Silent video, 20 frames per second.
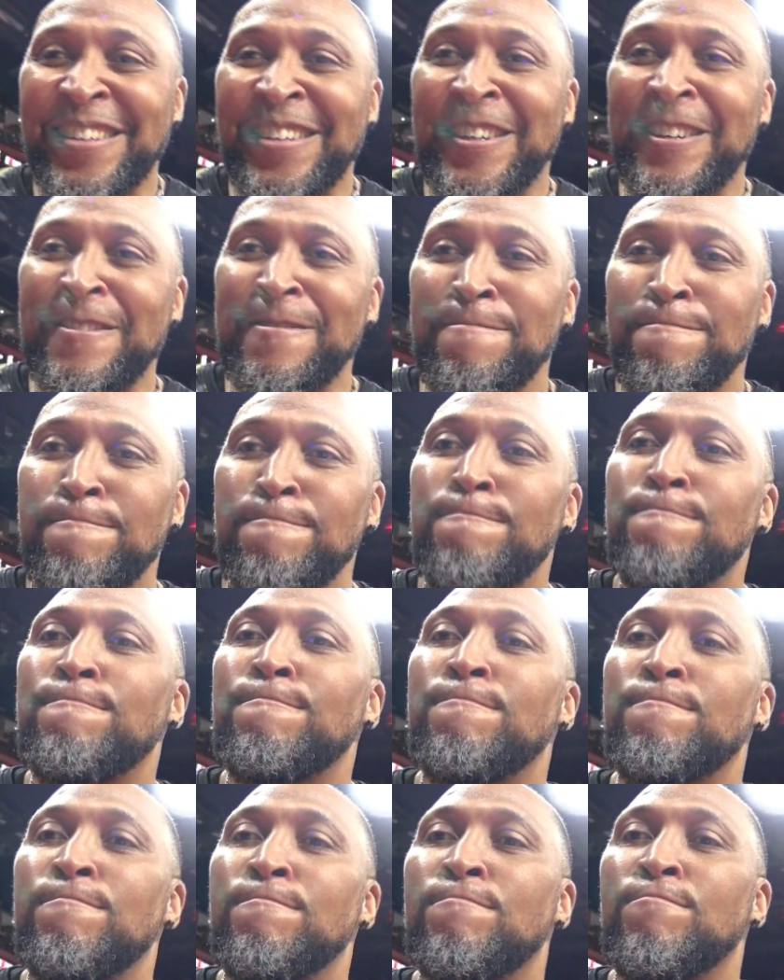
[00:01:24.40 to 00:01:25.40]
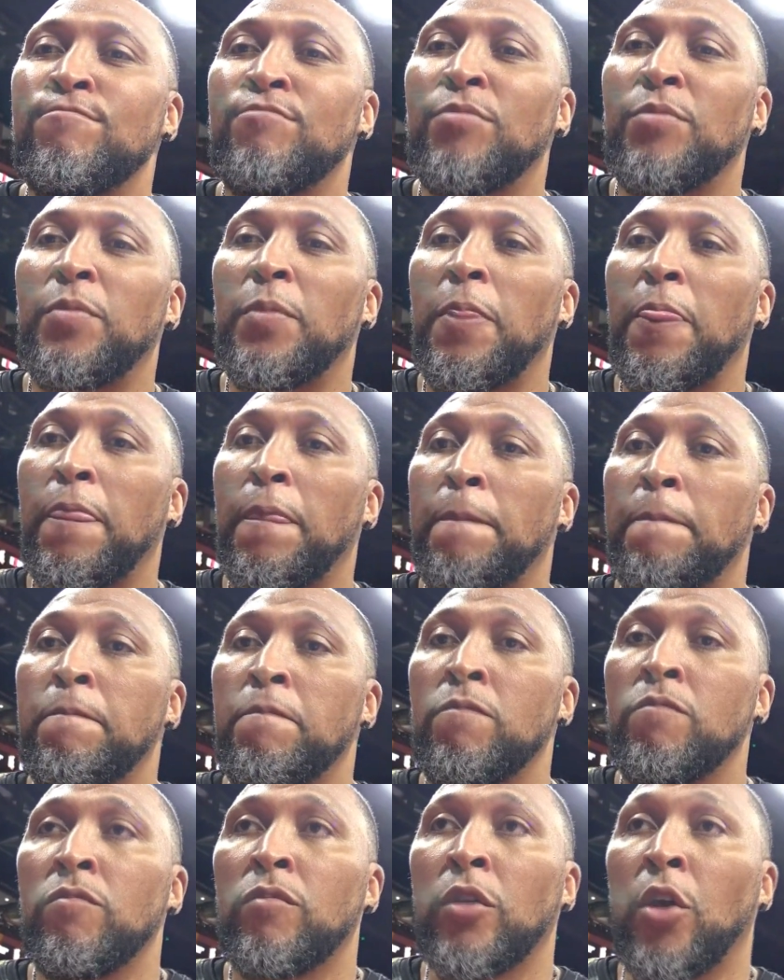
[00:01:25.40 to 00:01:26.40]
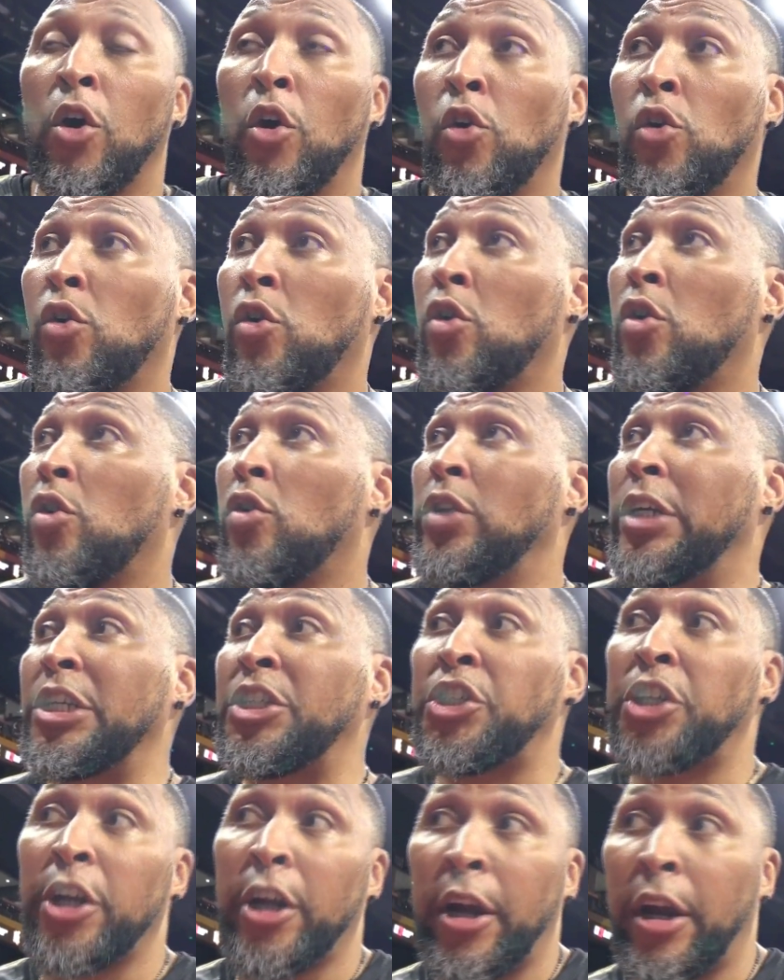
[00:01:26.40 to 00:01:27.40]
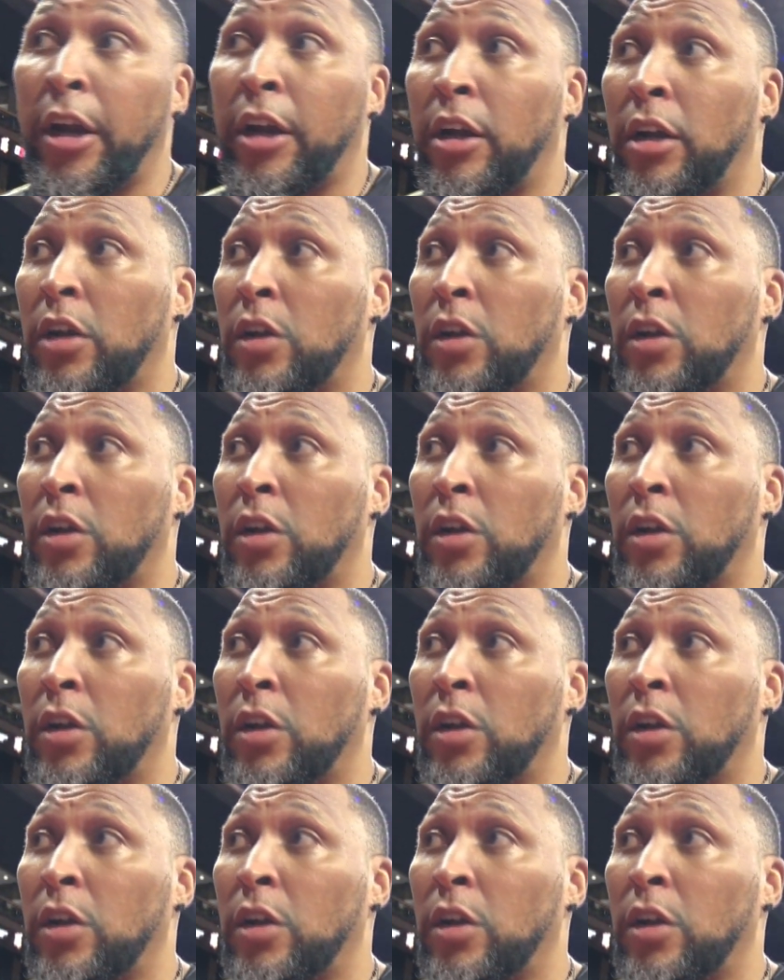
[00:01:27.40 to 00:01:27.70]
NBA Finals. Who's in it? Oh, this year.